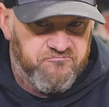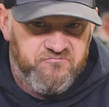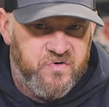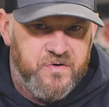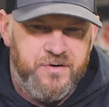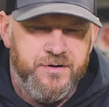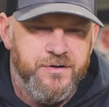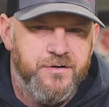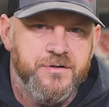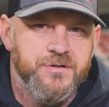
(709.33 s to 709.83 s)

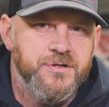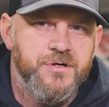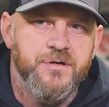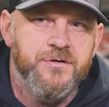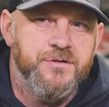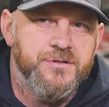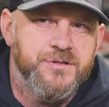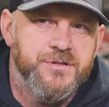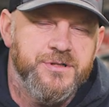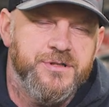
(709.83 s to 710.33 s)

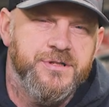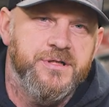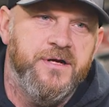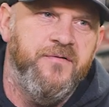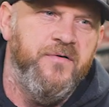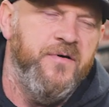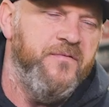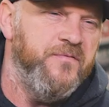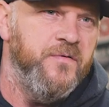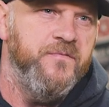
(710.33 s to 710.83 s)
it's just,
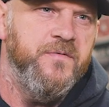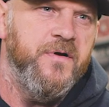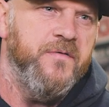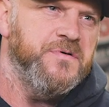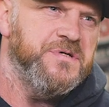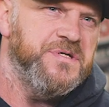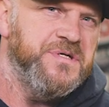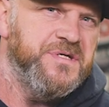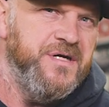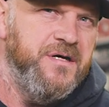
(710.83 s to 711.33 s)
if you've
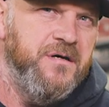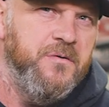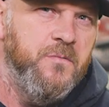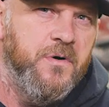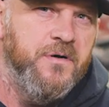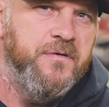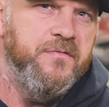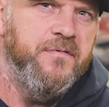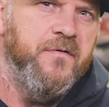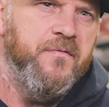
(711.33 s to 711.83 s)
never seen
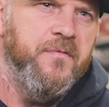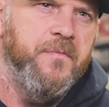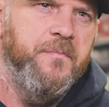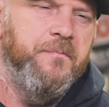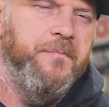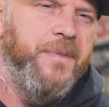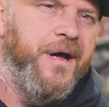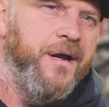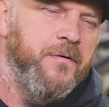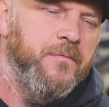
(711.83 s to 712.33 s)
one, you've never
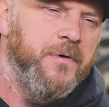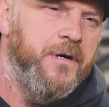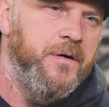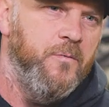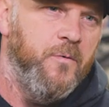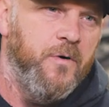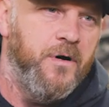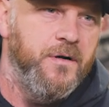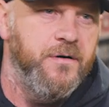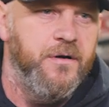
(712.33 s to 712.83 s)
been
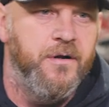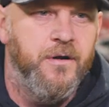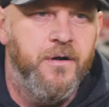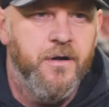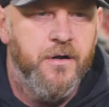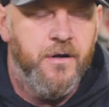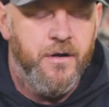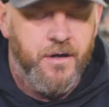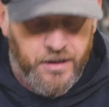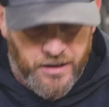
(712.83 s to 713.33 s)
in one,
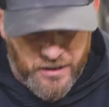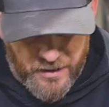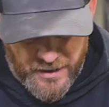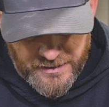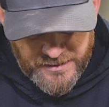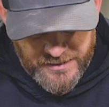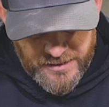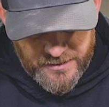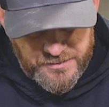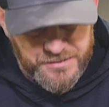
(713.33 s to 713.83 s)

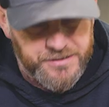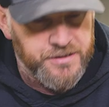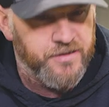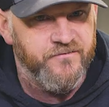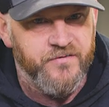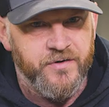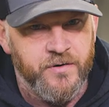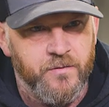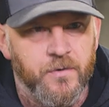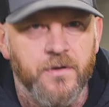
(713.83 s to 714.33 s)
I'd get
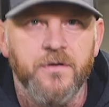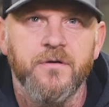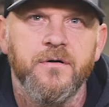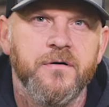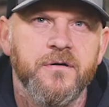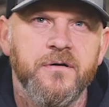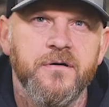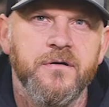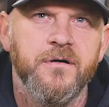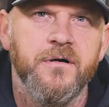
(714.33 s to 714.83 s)
yourself in one.
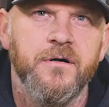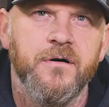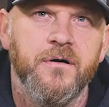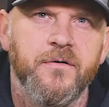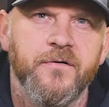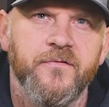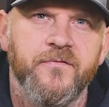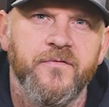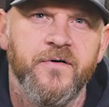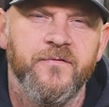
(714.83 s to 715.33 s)
You
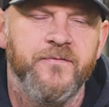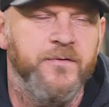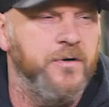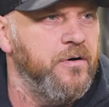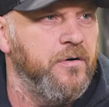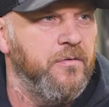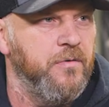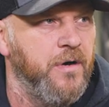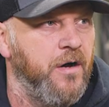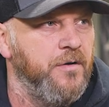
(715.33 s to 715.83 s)
know, if
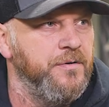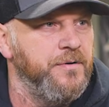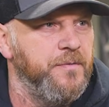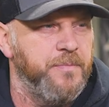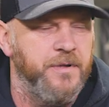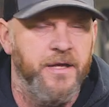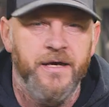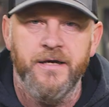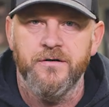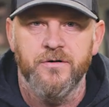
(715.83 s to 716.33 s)
you're around the
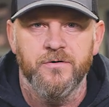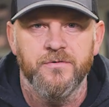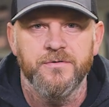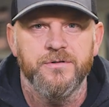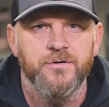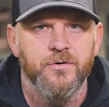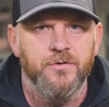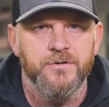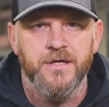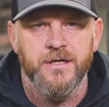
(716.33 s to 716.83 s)
plant, go
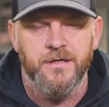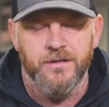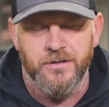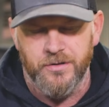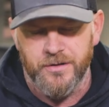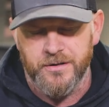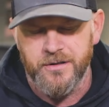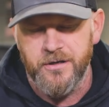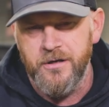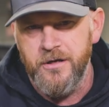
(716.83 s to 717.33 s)
take a
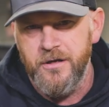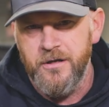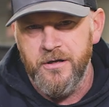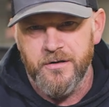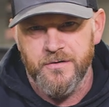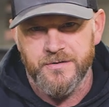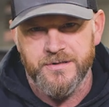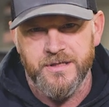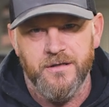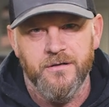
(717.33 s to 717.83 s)
look.
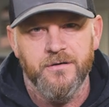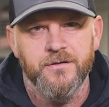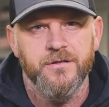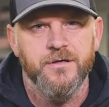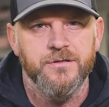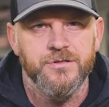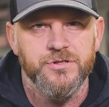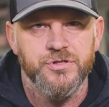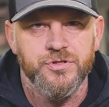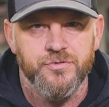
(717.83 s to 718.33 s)
Go take a look at
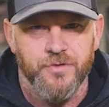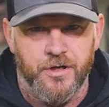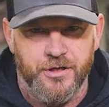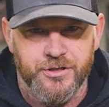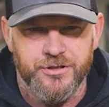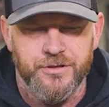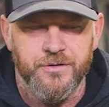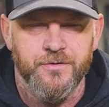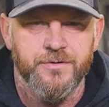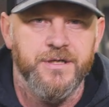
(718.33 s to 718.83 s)
the
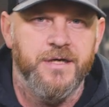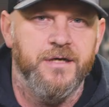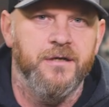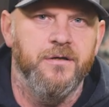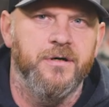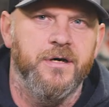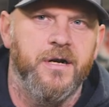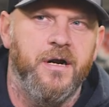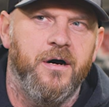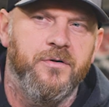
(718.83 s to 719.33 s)
construction. Go take a
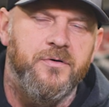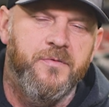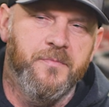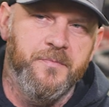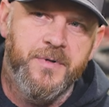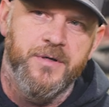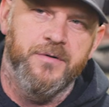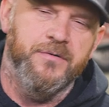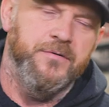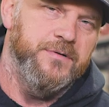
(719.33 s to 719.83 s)
look at how they're
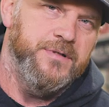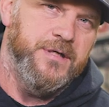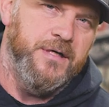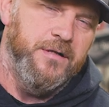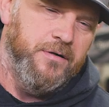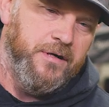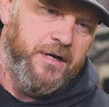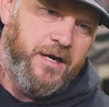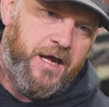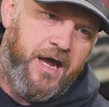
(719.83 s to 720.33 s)
built. Go take
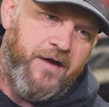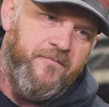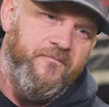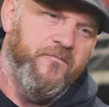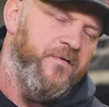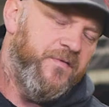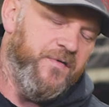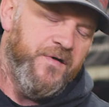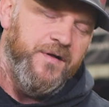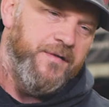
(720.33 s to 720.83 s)
a look at
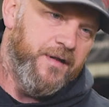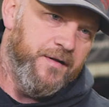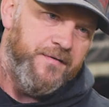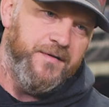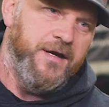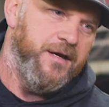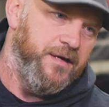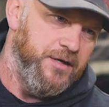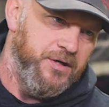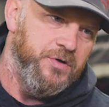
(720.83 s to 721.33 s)
everything that
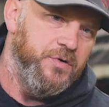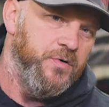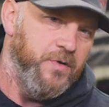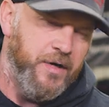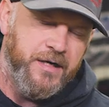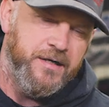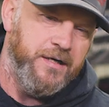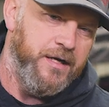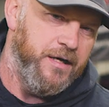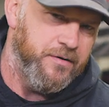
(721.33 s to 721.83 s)
they do
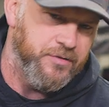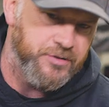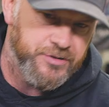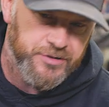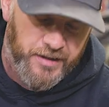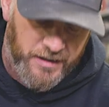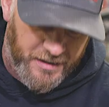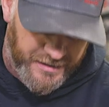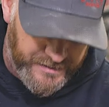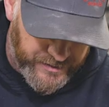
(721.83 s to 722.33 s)
at
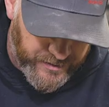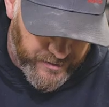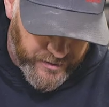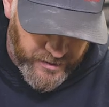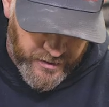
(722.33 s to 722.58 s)
GatorTrax.